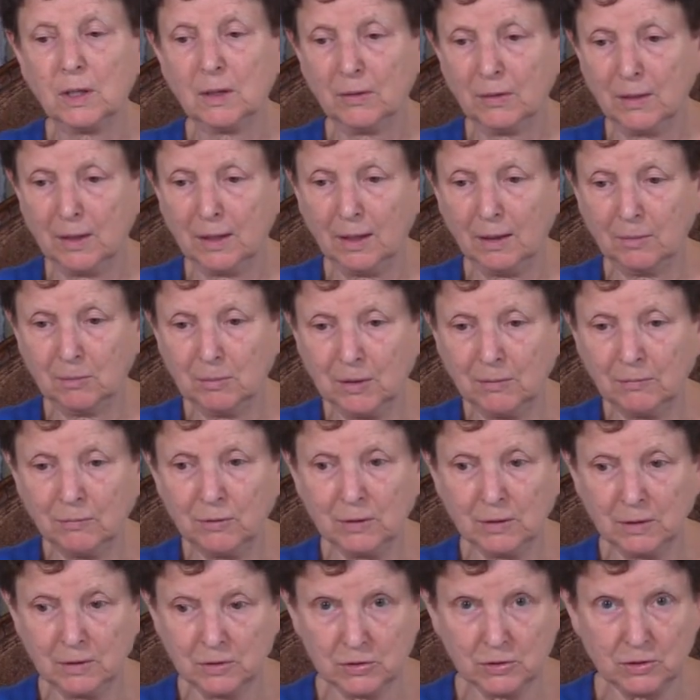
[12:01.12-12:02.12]
that I'm
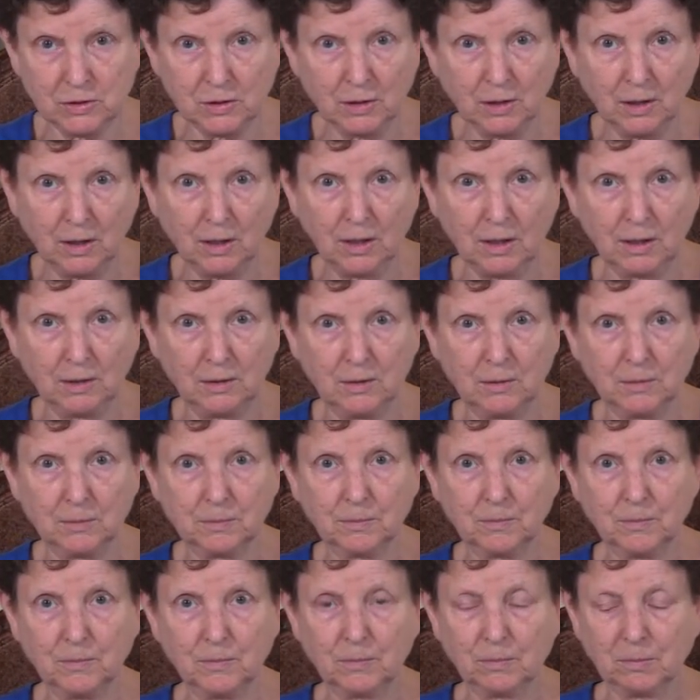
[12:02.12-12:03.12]
giving this to God.
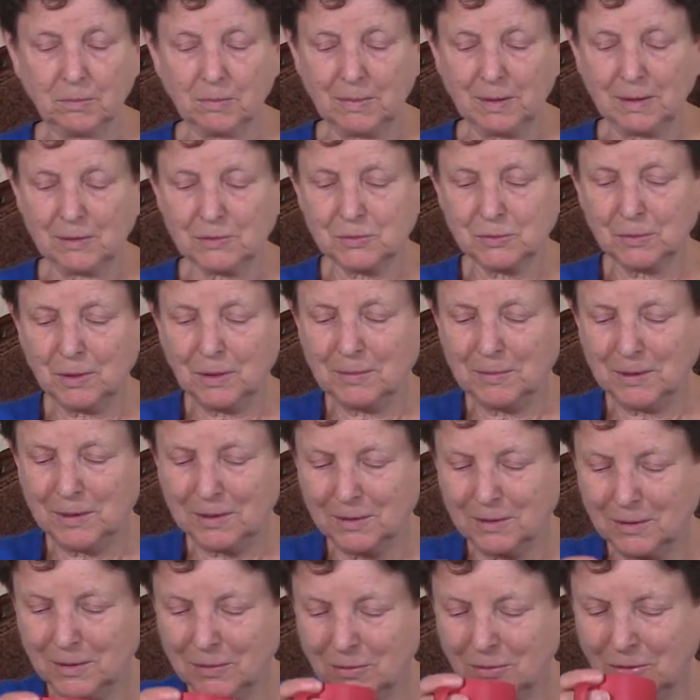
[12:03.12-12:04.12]

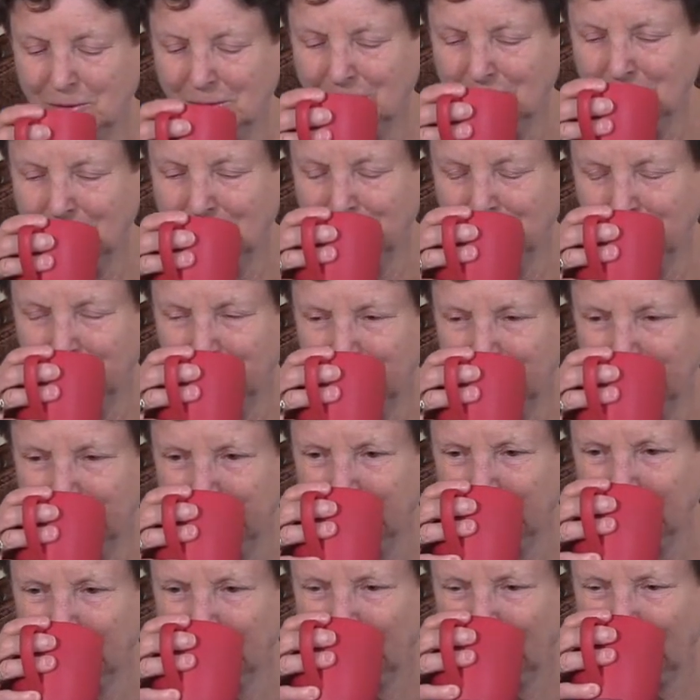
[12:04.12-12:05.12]
Swami Kriyananda,
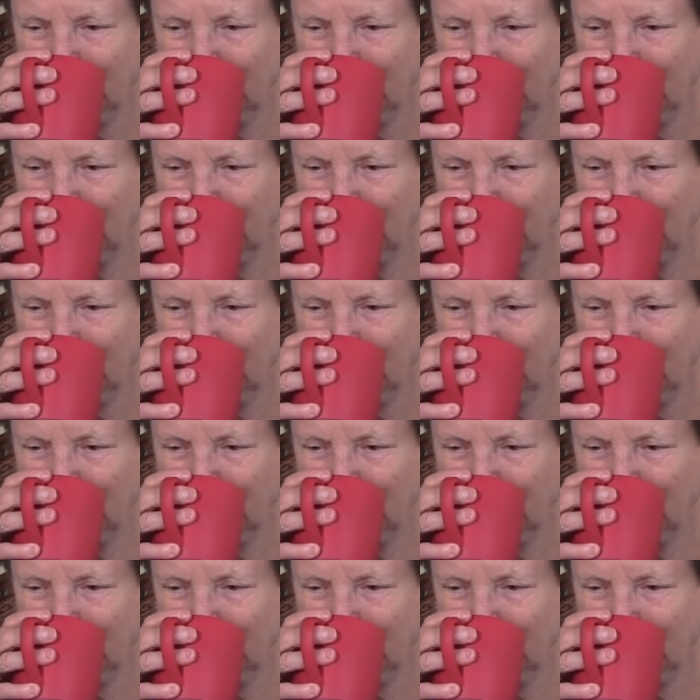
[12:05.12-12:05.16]
when